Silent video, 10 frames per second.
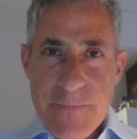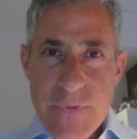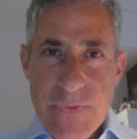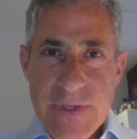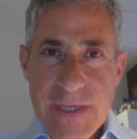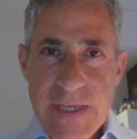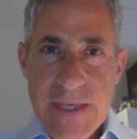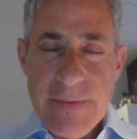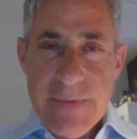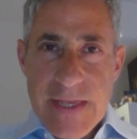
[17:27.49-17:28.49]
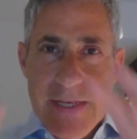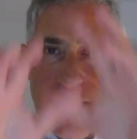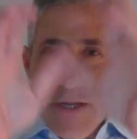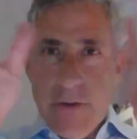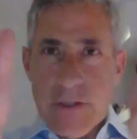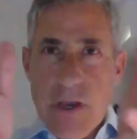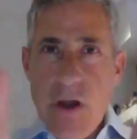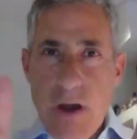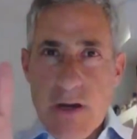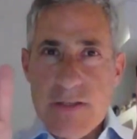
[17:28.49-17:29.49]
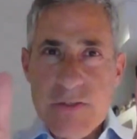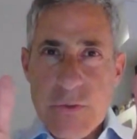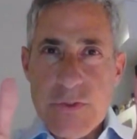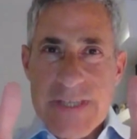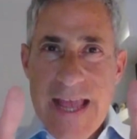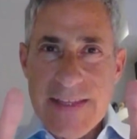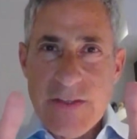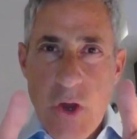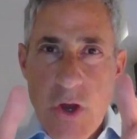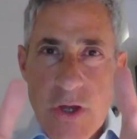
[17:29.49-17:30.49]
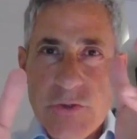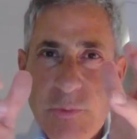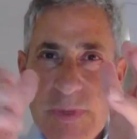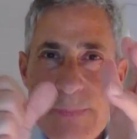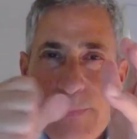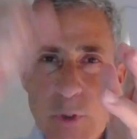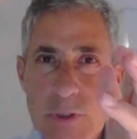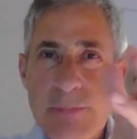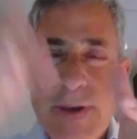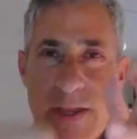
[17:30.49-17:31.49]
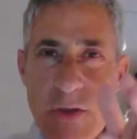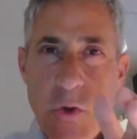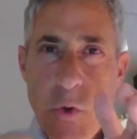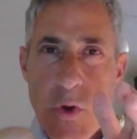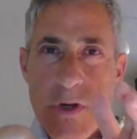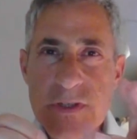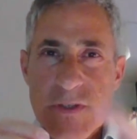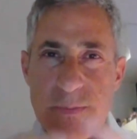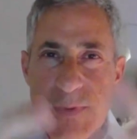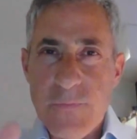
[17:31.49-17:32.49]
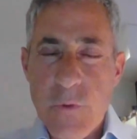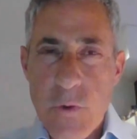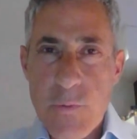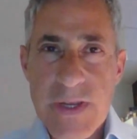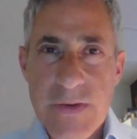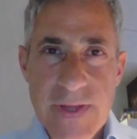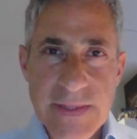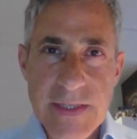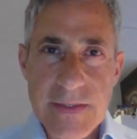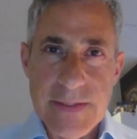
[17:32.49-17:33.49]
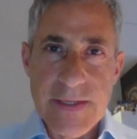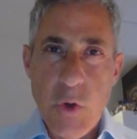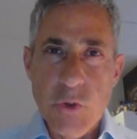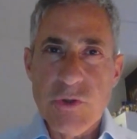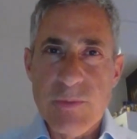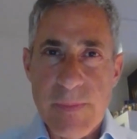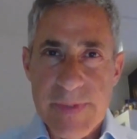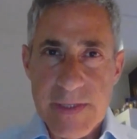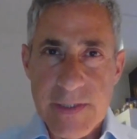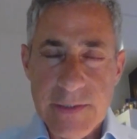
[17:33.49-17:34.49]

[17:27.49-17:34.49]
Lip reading: the little cars you sat on to be pulled by a horse before we invented the automobile